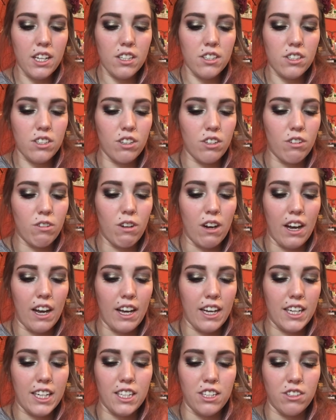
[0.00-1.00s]
So
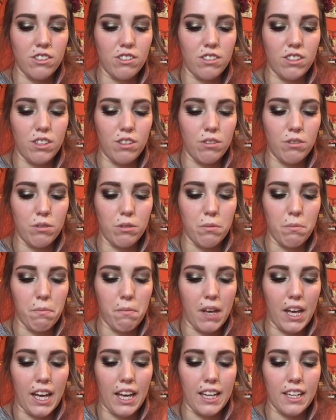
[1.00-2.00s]
I do use
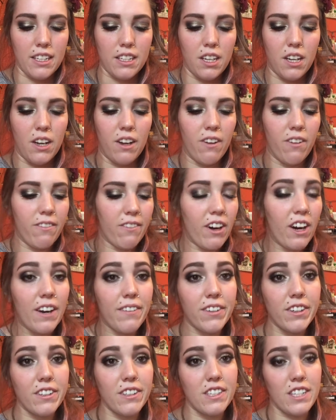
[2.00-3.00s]
matte
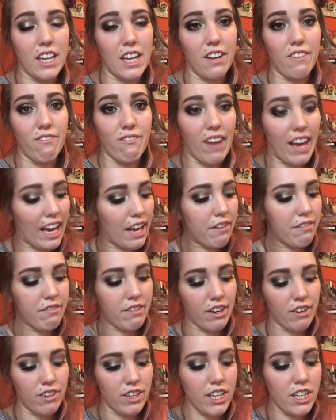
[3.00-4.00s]
primers and matte
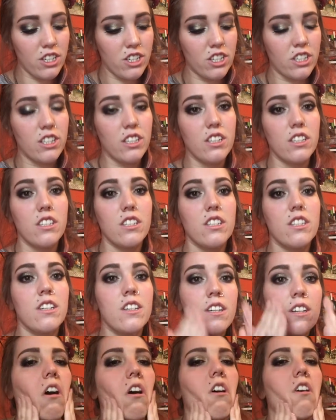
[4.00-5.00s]
foundations.
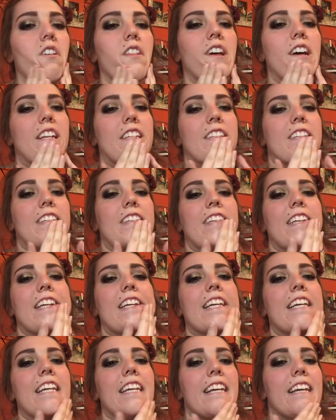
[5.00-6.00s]
Oh, that's
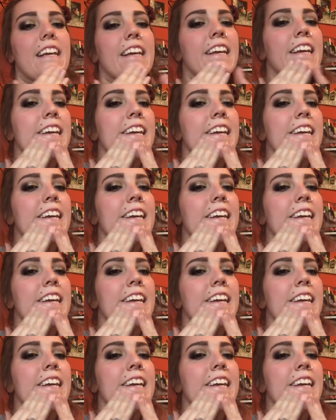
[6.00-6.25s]
sticky.